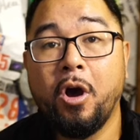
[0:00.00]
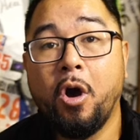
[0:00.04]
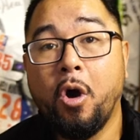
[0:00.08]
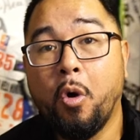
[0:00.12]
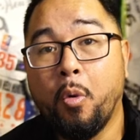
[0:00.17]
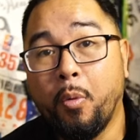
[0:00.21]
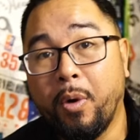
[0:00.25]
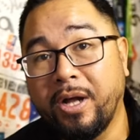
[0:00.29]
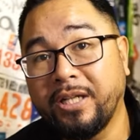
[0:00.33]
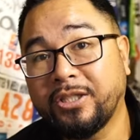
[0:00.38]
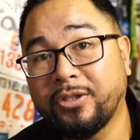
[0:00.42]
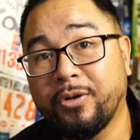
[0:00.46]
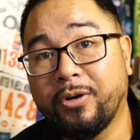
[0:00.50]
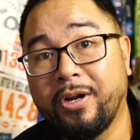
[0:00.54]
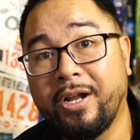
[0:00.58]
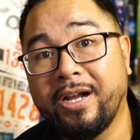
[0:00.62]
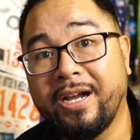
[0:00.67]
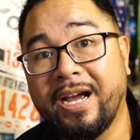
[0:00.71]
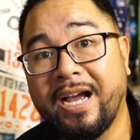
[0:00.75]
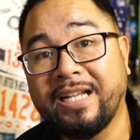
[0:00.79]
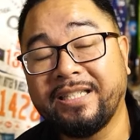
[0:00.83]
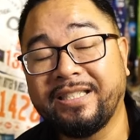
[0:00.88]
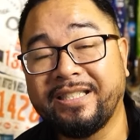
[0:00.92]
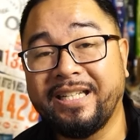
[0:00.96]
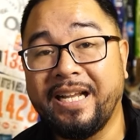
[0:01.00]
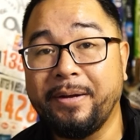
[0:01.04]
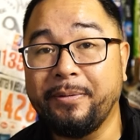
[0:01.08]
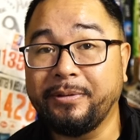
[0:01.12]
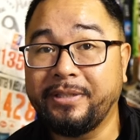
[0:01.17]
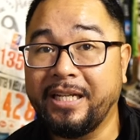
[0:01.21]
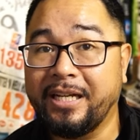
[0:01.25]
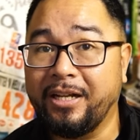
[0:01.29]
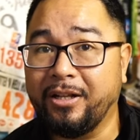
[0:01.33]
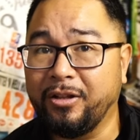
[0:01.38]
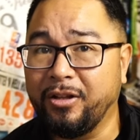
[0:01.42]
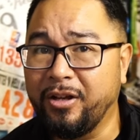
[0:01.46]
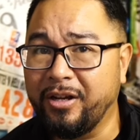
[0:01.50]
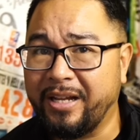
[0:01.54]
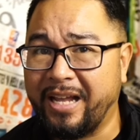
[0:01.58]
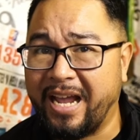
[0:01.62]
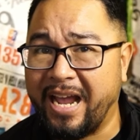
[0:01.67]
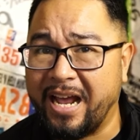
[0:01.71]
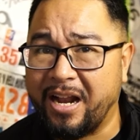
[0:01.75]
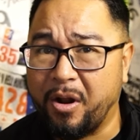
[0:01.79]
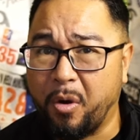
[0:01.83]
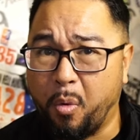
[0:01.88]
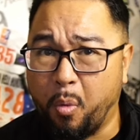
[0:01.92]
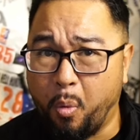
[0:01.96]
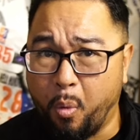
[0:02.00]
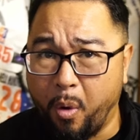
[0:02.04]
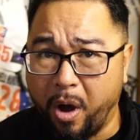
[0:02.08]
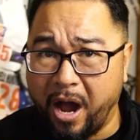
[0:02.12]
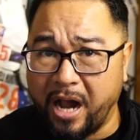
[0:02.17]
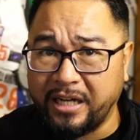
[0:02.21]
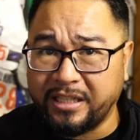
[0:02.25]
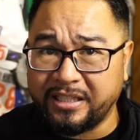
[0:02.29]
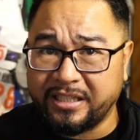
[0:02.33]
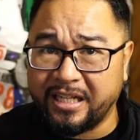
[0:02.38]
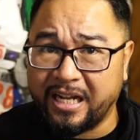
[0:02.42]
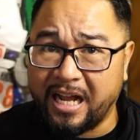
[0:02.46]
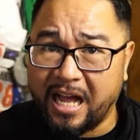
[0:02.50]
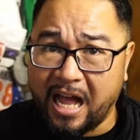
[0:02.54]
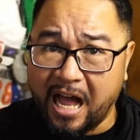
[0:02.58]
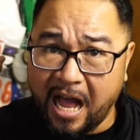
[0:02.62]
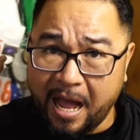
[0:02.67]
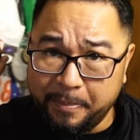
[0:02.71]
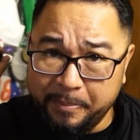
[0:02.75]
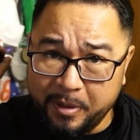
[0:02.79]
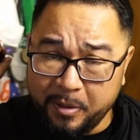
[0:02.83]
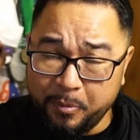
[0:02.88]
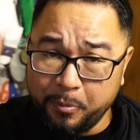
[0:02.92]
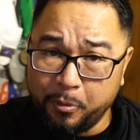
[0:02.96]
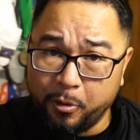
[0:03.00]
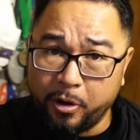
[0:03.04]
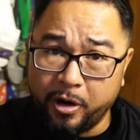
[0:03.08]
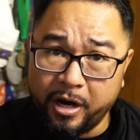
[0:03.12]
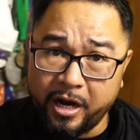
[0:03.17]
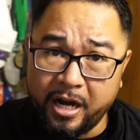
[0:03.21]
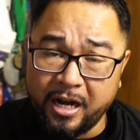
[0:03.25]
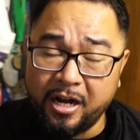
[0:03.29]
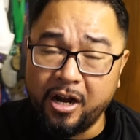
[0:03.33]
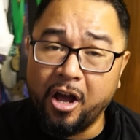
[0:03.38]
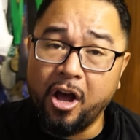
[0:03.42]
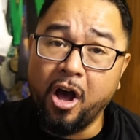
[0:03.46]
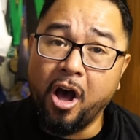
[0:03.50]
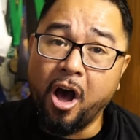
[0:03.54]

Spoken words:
What's going on, guys? Today we're taking a look at a watch that I'm wearing